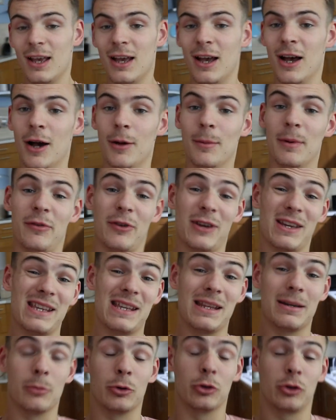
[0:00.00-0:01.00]
If I
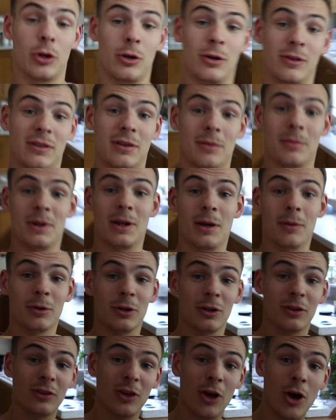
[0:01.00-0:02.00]
eat any more donuts at the minute, I'm
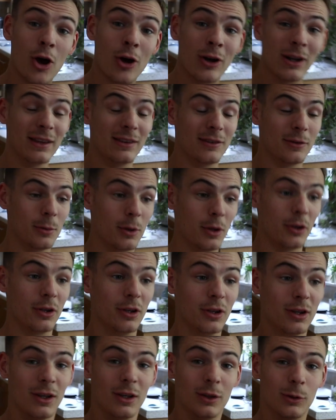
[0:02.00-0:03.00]
gonna turn into one.
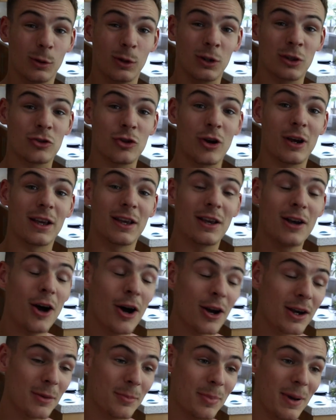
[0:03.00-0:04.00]
So we're gonna try and
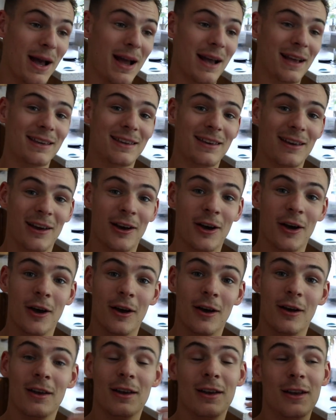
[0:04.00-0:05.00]
cut it back
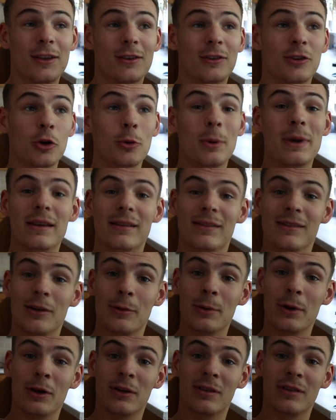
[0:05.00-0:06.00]
2 weeks until
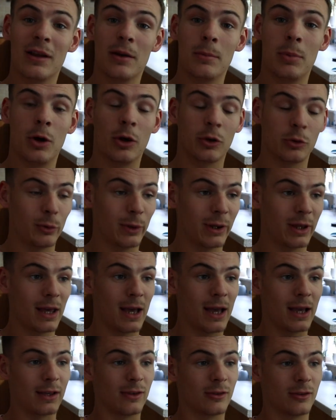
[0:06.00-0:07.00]
we go to set the parts with the
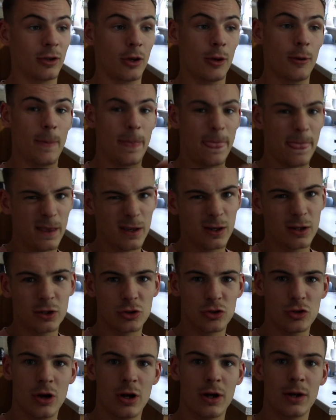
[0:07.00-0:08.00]
gang. So I'm gonna
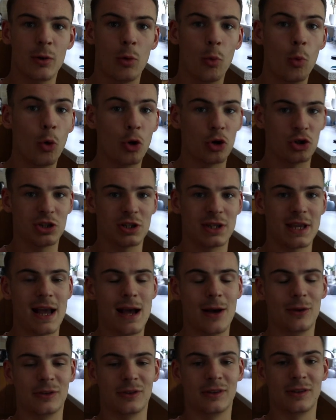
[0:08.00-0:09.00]
try and watch the
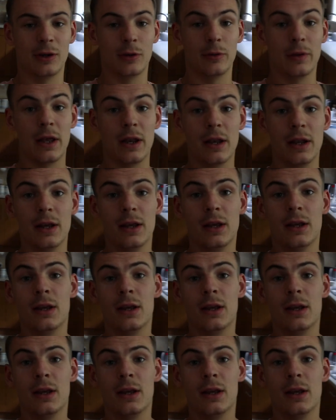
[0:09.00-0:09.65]
cows until then.